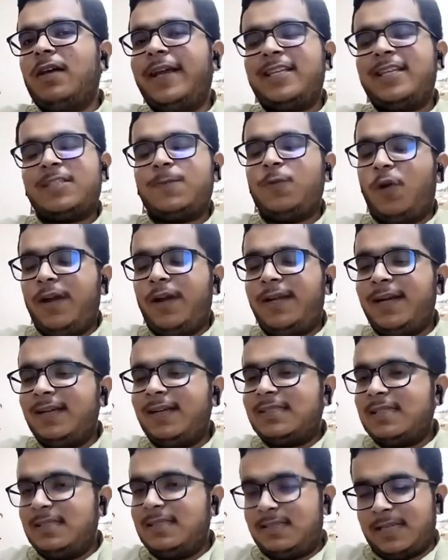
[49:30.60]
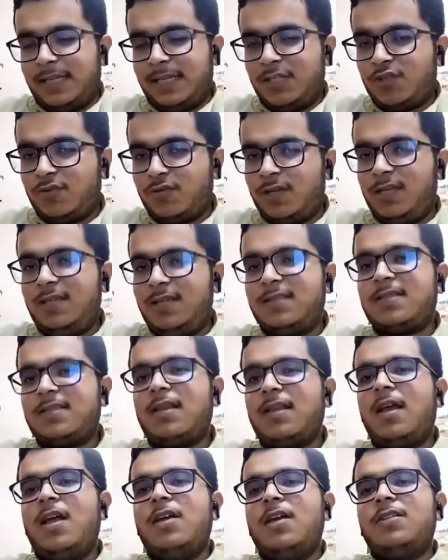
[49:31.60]
exploited since
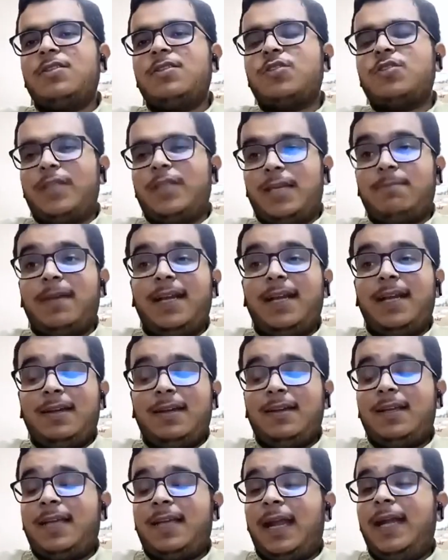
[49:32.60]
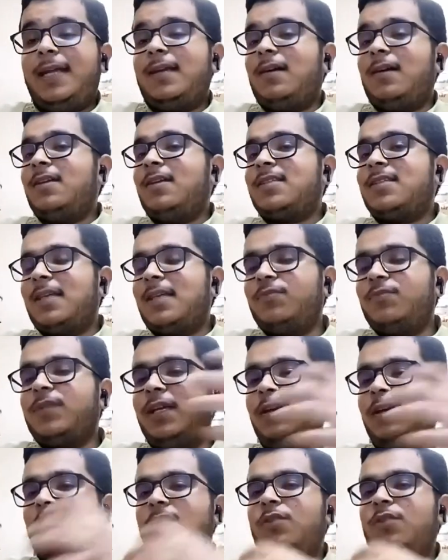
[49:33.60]
centuries. So they might get
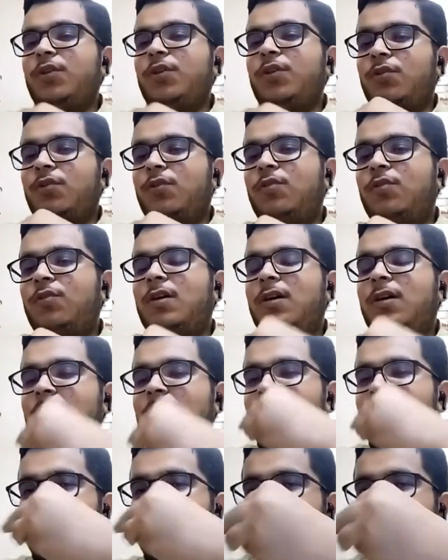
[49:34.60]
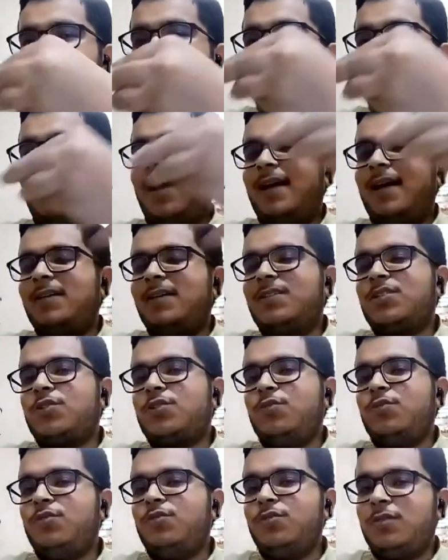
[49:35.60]
something to, in their hands
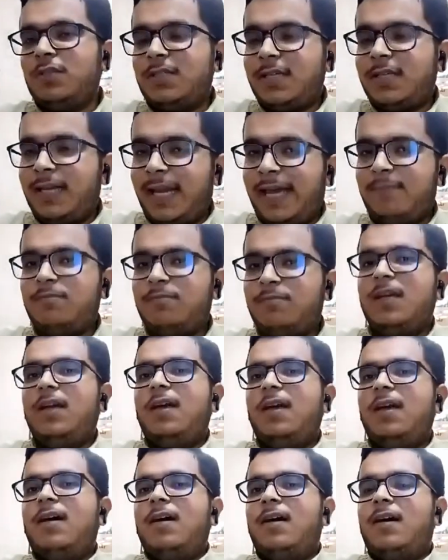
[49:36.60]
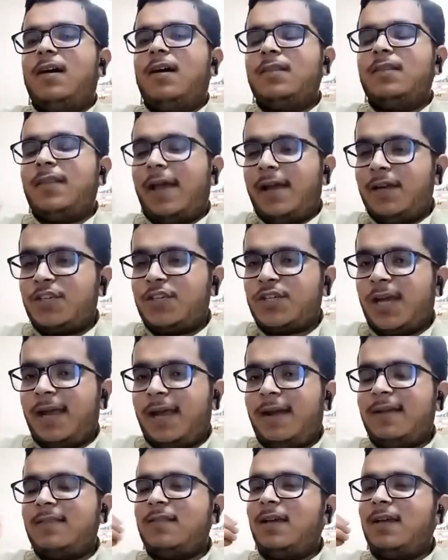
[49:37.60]
to claim their
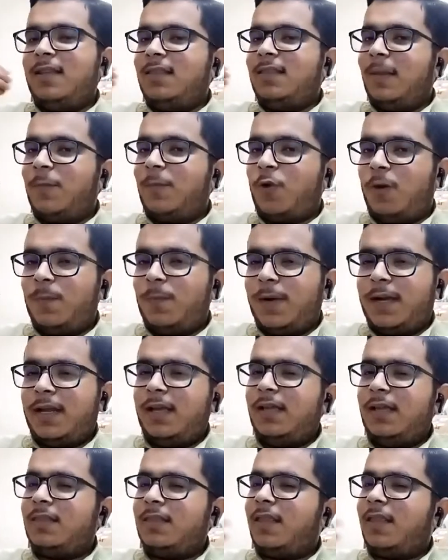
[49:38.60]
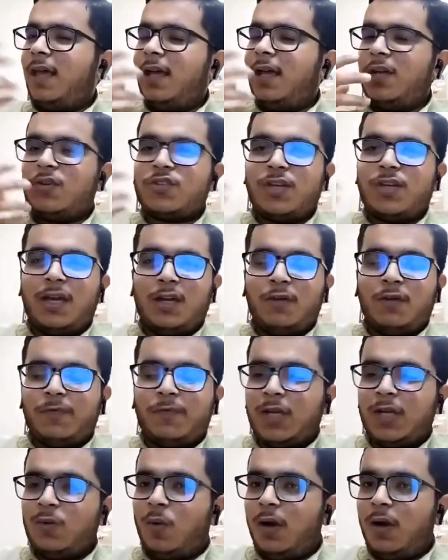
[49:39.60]
share in the property, their share of
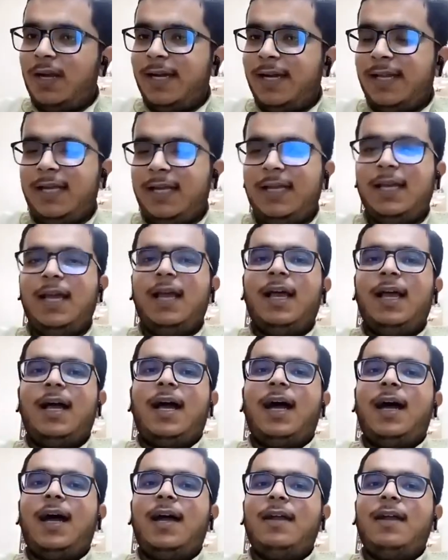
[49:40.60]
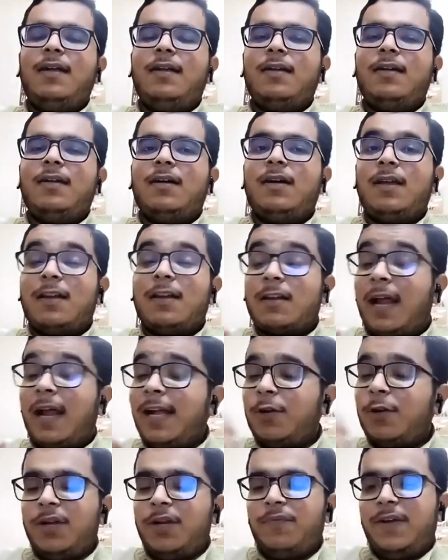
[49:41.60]
equality, and
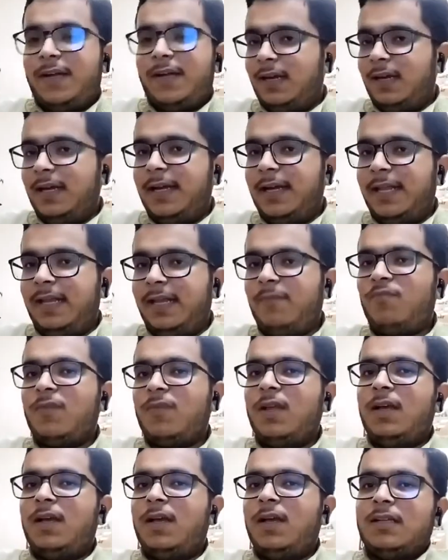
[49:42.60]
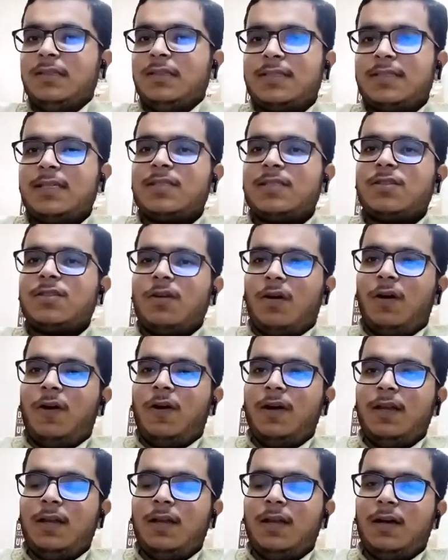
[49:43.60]
right to live with dignity. This is
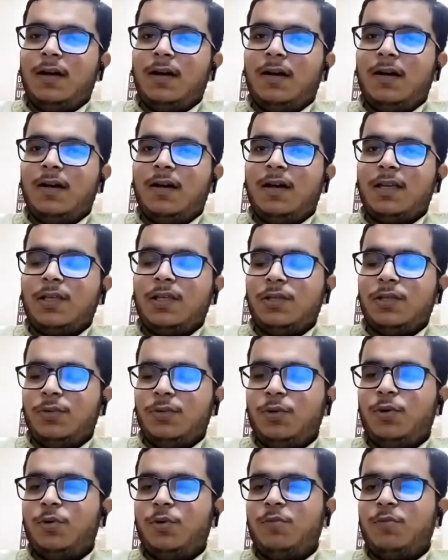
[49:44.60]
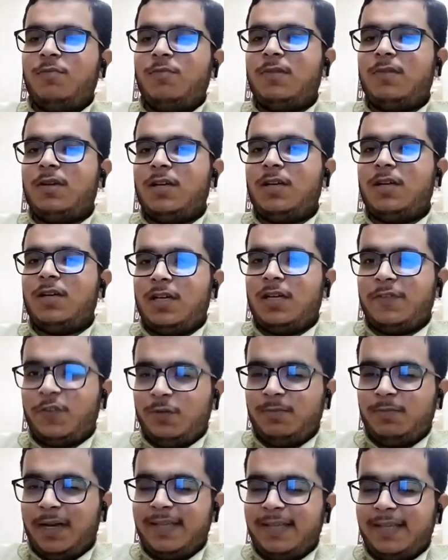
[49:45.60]
all,
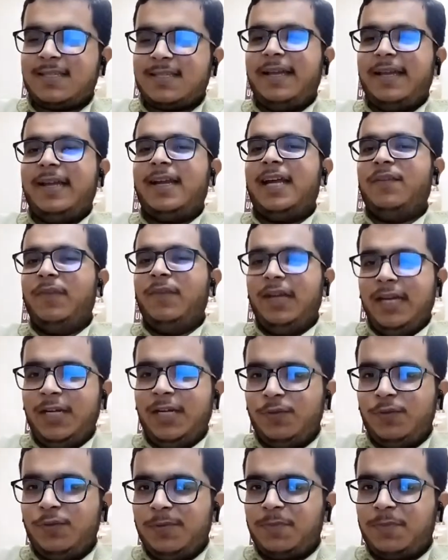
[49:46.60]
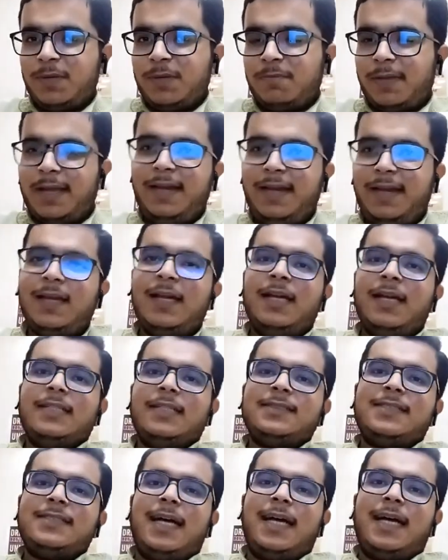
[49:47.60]
from my side, and we need to keep in mind
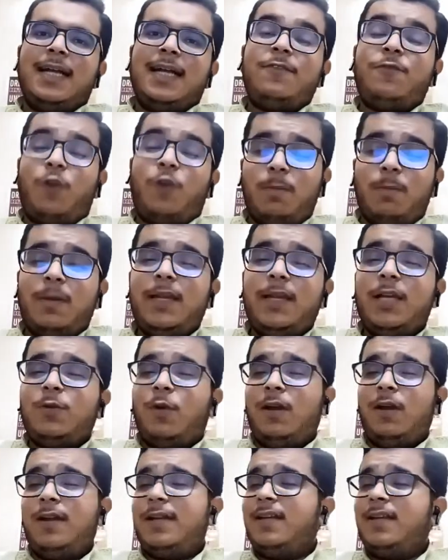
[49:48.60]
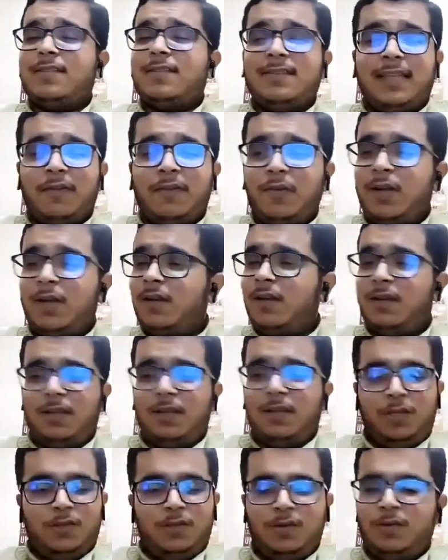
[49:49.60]
that formal equality is never,
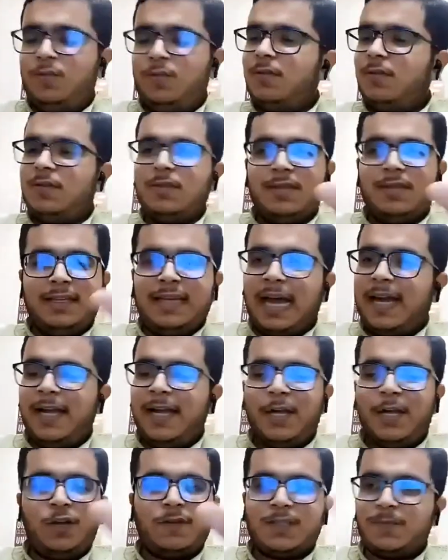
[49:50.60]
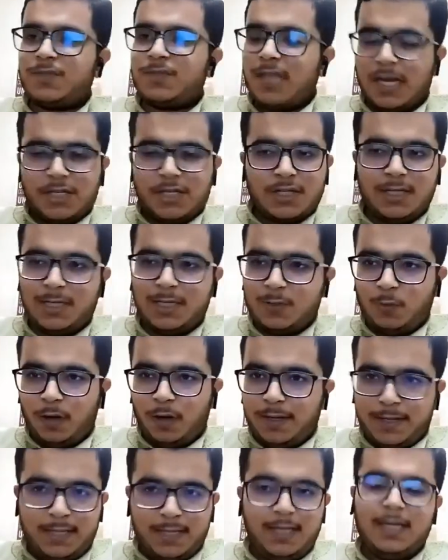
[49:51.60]
the guarantee of substantial
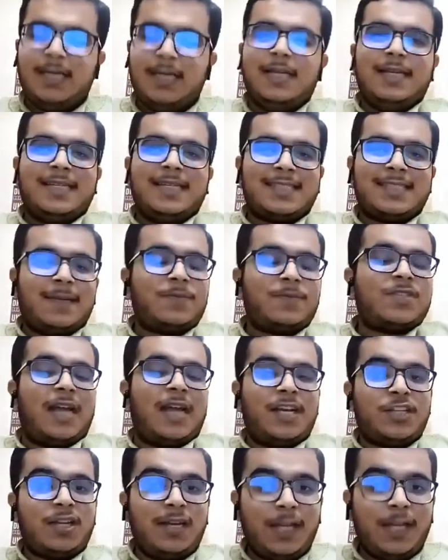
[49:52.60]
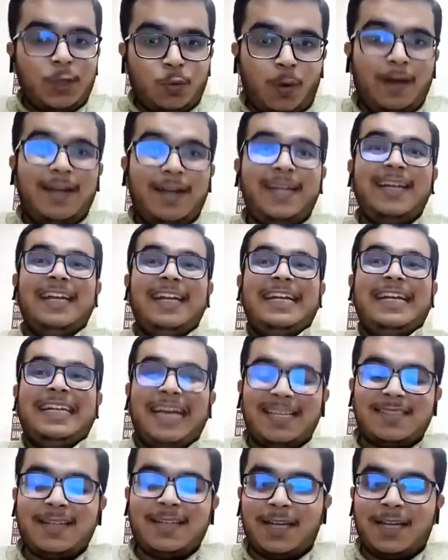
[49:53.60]
equality. Substantial equality
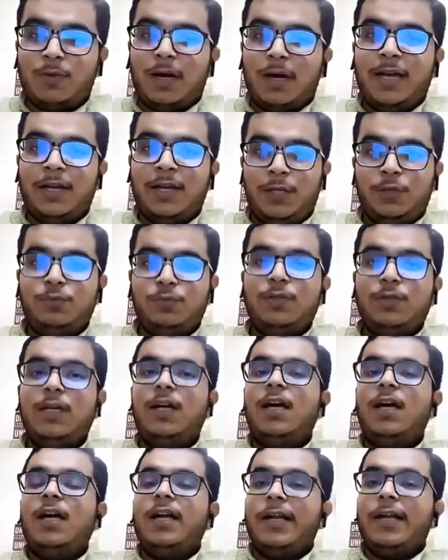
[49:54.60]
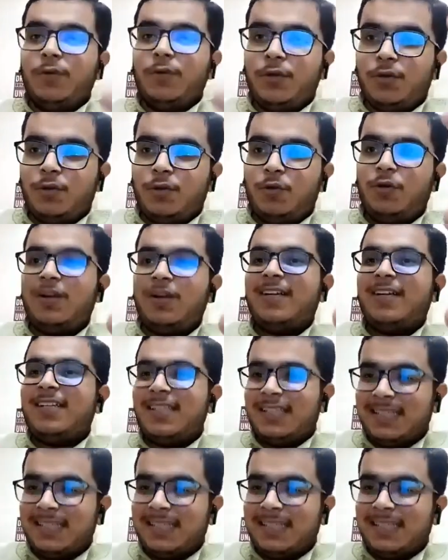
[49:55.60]
does require you to,